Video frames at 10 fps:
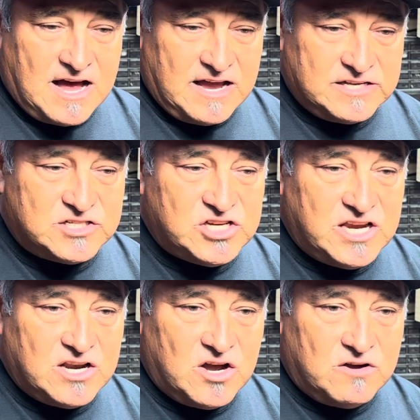in
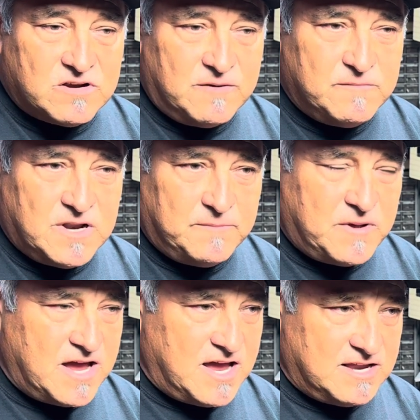Chino, coming up.
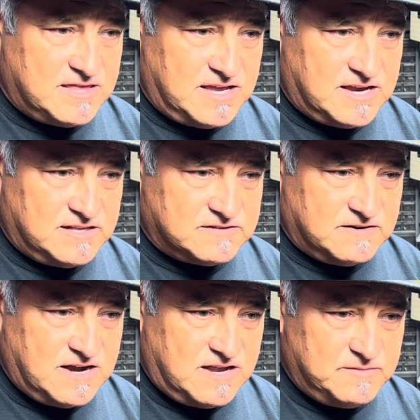I think it's
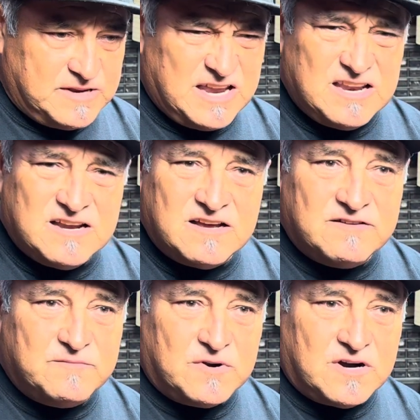around the beginning
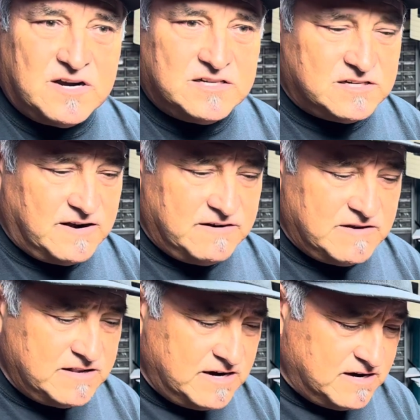of March, right
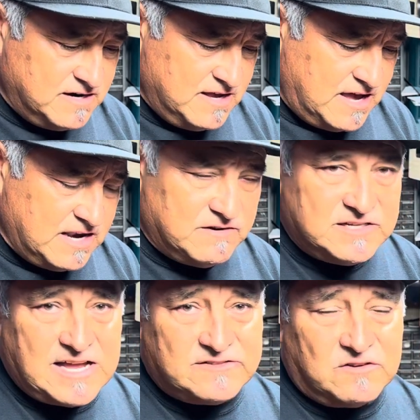around there. Anyways,
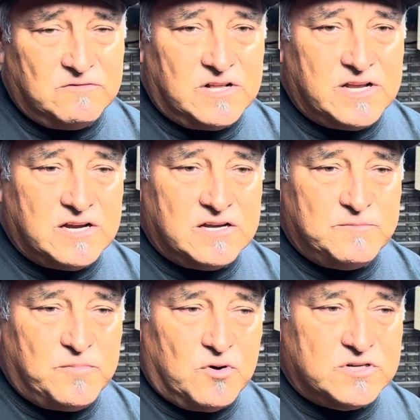that's a really good
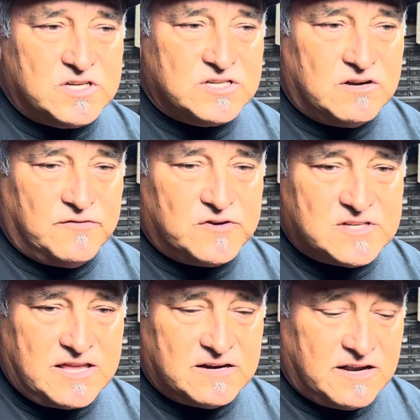Porsche show for
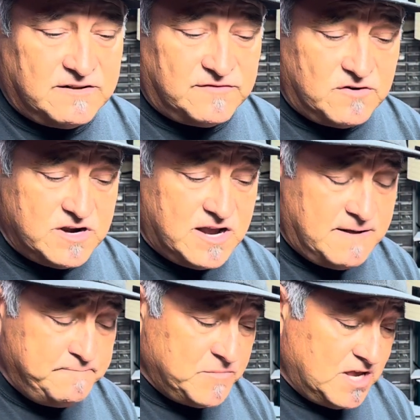Southern California.
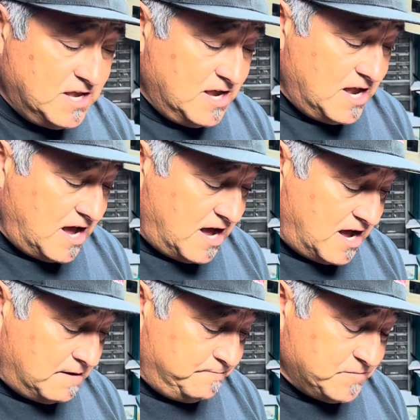
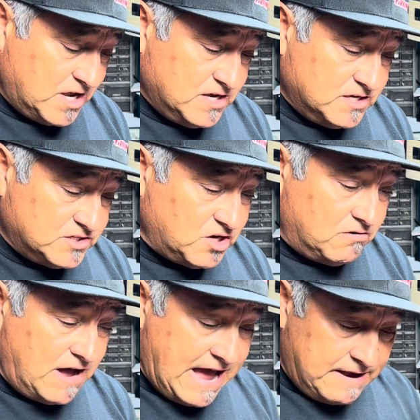
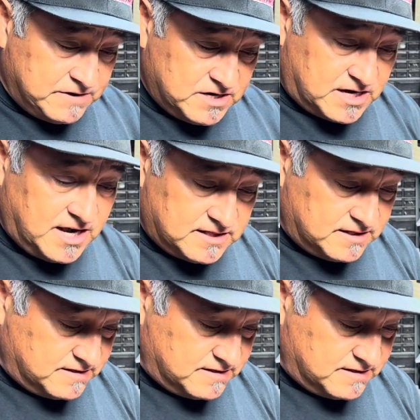So I am going to cut